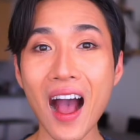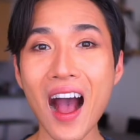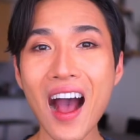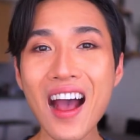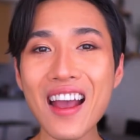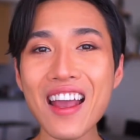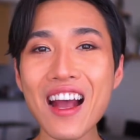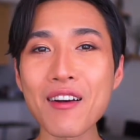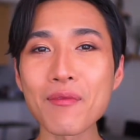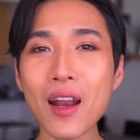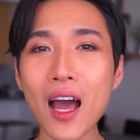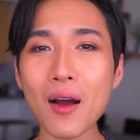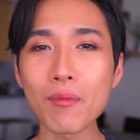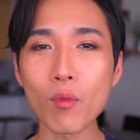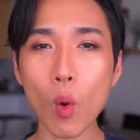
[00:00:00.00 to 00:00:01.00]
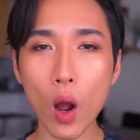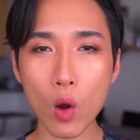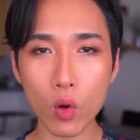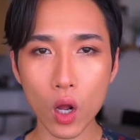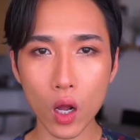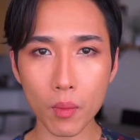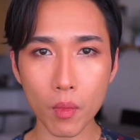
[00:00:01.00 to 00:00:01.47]
Hi, I'm Lam.
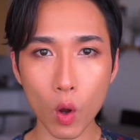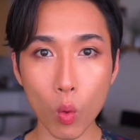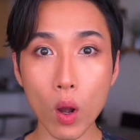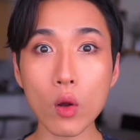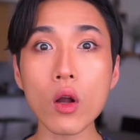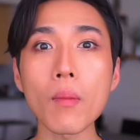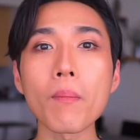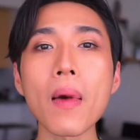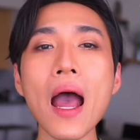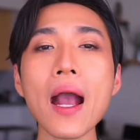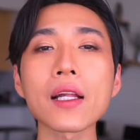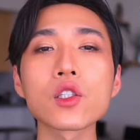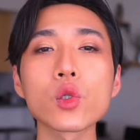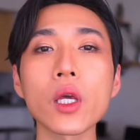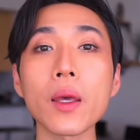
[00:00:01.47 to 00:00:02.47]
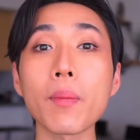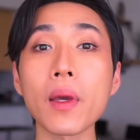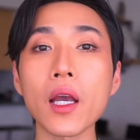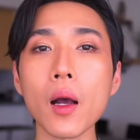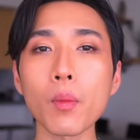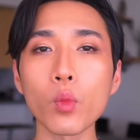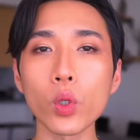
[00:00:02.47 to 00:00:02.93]
Welcome back to
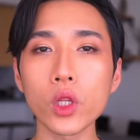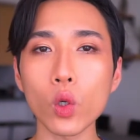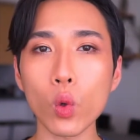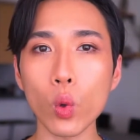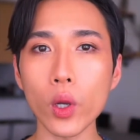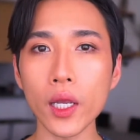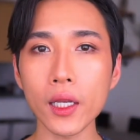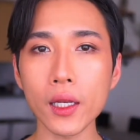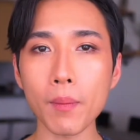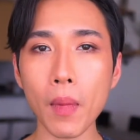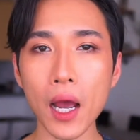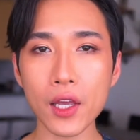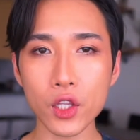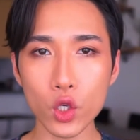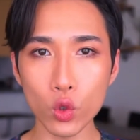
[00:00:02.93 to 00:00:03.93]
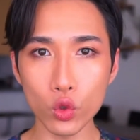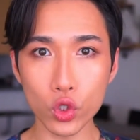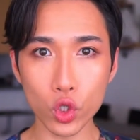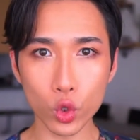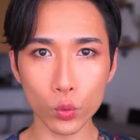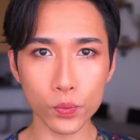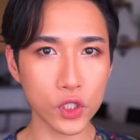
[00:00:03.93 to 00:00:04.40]
Keeping Up with the Queen, my
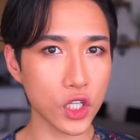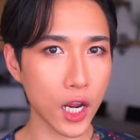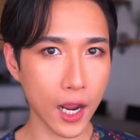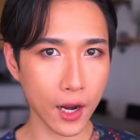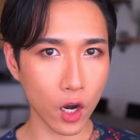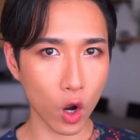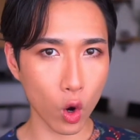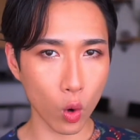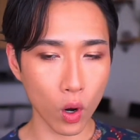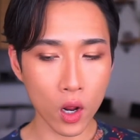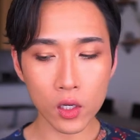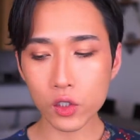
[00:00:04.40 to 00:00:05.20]
YouTube channel.